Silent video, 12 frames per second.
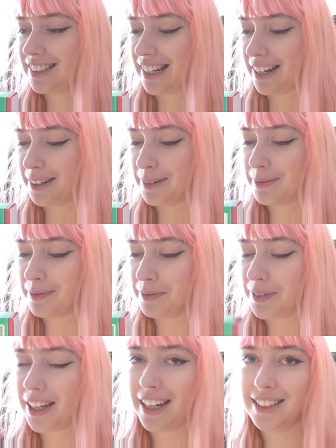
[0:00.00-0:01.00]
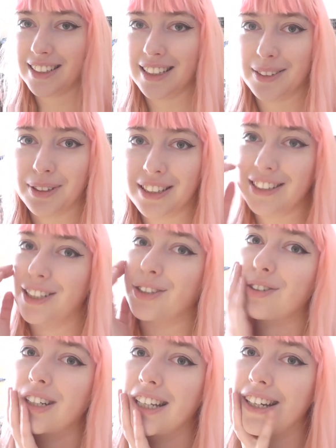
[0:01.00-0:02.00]
um, I did with
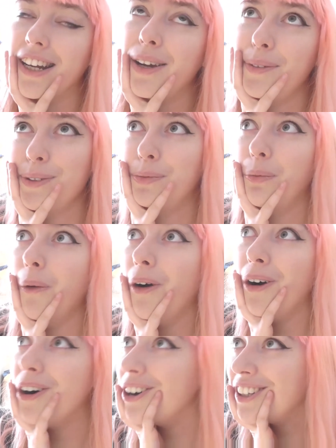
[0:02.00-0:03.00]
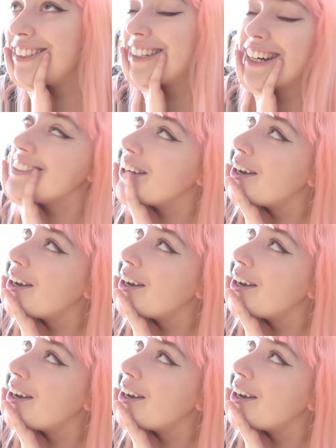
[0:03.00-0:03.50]
sertraline, and I was warned. I